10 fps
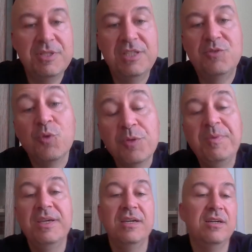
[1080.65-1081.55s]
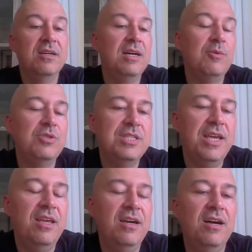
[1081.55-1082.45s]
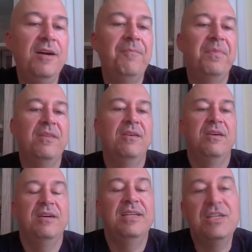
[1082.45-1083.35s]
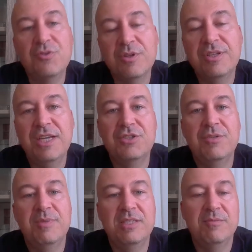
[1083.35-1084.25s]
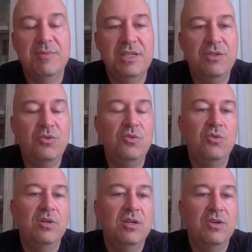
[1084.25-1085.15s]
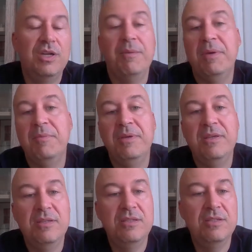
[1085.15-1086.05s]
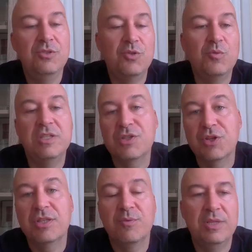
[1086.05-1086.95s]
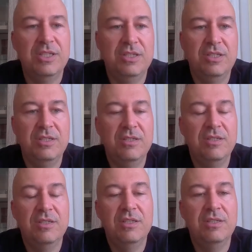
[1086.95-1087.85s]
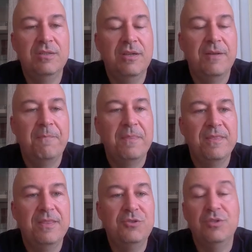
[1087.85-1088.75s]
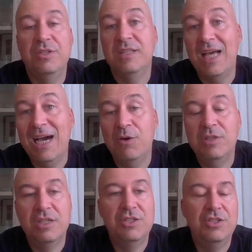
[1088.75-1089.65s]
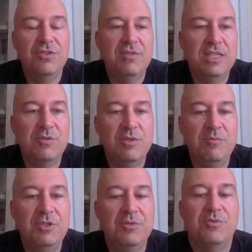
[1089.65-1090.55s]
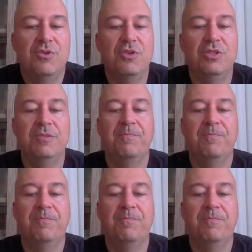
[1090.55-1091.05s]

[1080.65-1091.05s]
This would be I would say a natural reaction by somebody who, okay, maybe is not quite certain whether they should allow the exchange of light squared bishops or not.